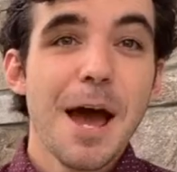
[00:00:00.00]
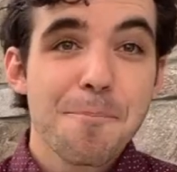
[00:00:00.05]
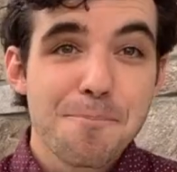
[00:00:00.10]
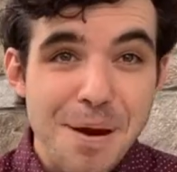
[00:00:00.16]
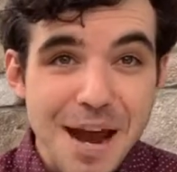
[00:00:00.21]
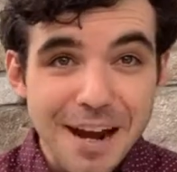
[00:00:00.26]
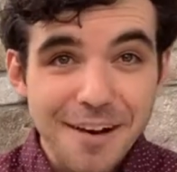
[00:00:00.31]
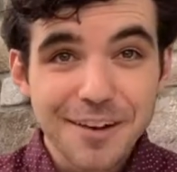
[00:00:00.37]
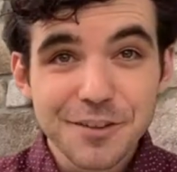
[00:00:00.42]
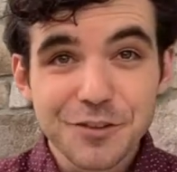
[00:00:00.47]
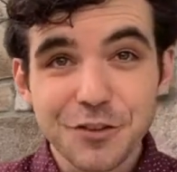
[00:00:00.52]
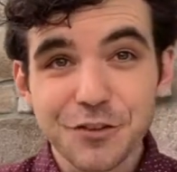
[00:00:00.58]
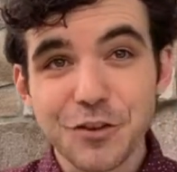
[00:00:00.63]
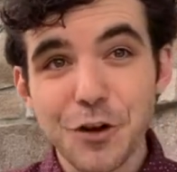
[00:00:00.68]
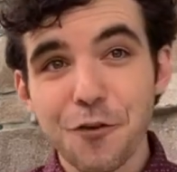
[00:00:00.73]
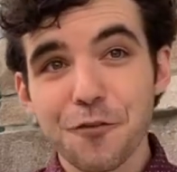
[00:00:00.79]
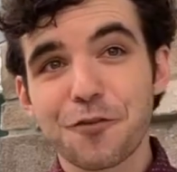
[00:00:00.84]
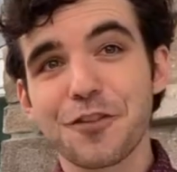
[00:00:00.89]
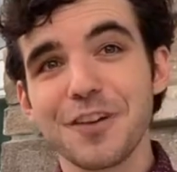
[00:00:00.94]
Parents,
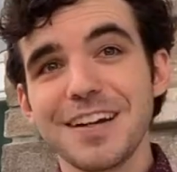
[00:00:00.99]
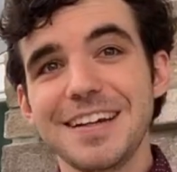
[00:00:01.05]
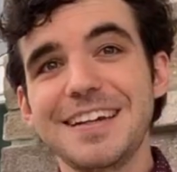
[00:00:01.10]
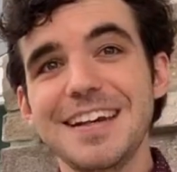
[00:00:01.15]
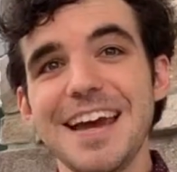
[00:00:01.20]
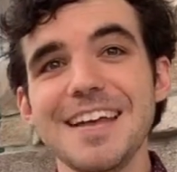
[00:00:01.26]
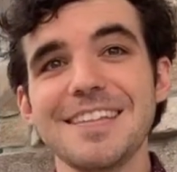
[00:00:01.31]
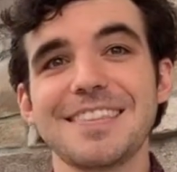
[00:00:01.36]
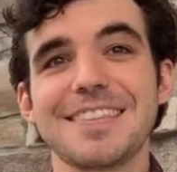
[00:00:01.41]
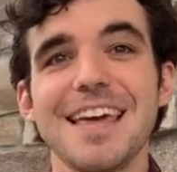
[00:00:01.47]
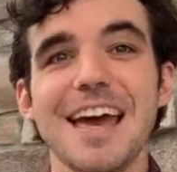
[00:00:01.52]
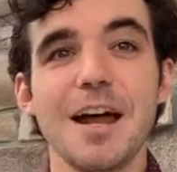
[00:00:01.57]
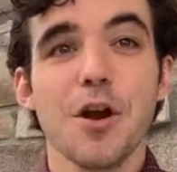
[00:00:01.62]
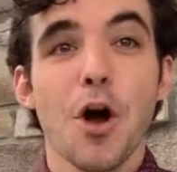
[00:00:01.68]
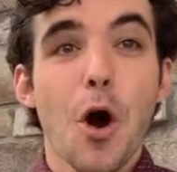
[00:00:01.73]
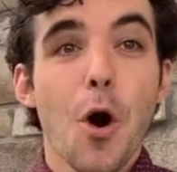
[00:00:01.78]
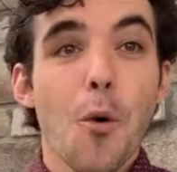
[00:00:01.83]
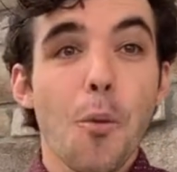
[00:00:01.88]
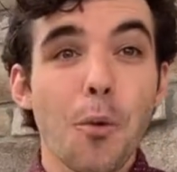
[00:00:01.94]
don't forget
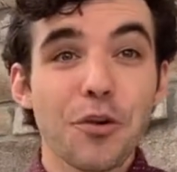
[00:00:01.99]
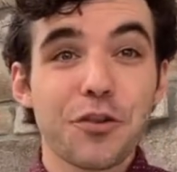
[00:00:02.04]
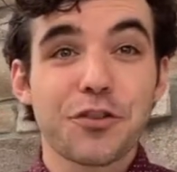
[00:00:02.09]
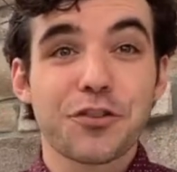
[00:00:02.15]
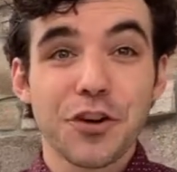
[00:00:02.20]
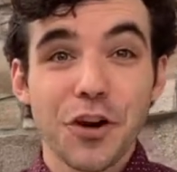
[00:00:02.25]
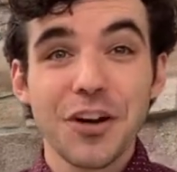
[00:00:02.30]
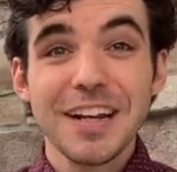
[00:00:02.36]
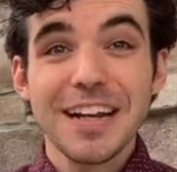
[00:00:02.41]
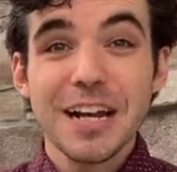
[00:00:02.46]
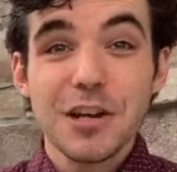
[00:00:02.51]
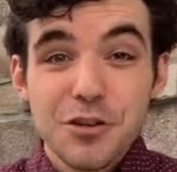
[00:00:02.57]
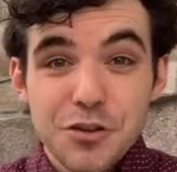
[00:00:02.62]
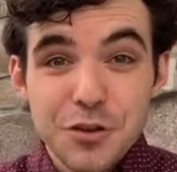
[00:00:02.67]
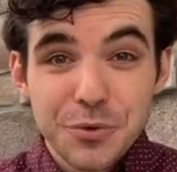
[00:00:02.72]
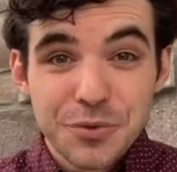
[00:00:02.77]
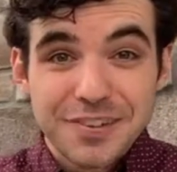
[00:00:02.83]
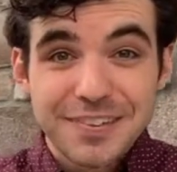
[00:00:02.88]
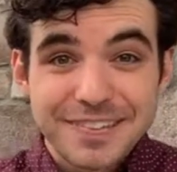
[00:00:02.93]
that we're starting a
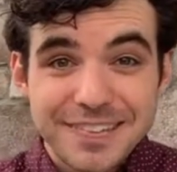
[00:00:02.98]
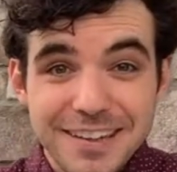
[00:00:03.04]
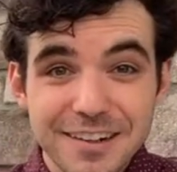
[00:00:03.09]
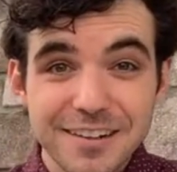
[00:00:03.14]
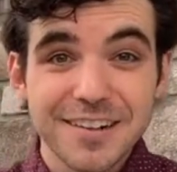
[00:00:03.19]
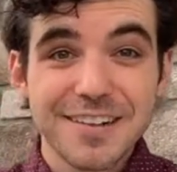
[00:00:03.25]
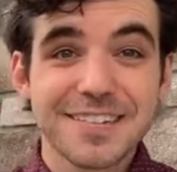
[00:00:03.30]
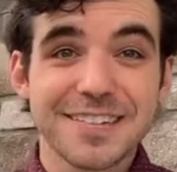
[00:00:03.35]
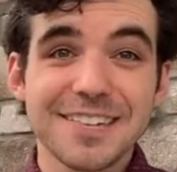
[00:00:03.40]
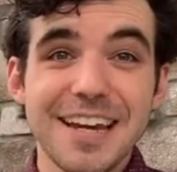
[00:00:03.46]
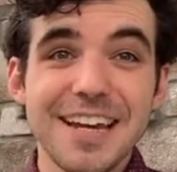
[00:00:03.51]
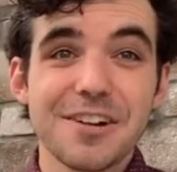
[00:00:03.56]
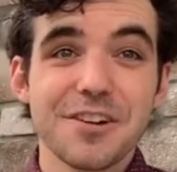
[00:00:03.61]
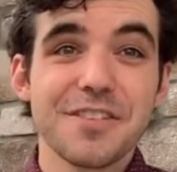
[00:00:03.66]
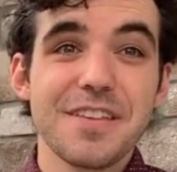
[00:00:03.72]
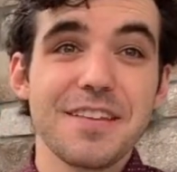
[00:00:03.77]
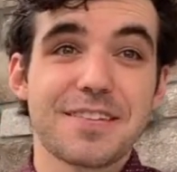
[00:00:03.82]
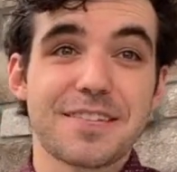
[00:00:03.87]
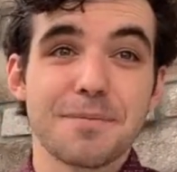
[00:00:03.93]
new series
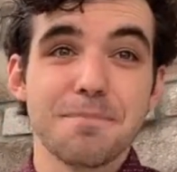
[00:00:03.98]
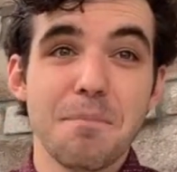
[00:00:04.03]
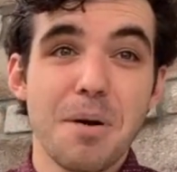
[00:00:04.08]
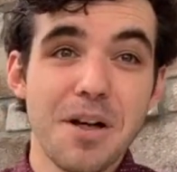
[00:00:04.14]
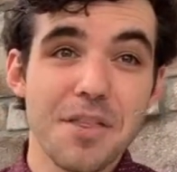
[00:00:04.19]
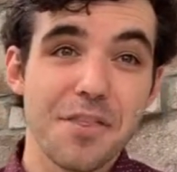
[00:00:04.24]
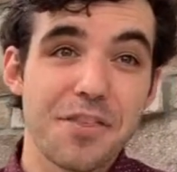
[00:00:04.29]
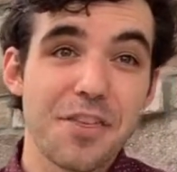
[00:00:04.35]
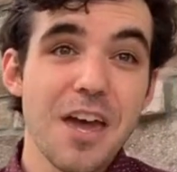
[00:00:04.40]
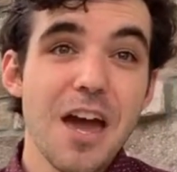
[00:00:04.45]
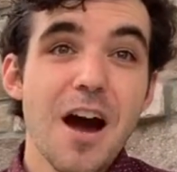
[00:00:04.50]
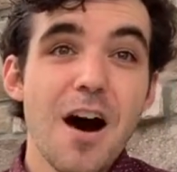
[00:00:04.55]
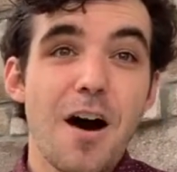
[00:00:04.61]
later this month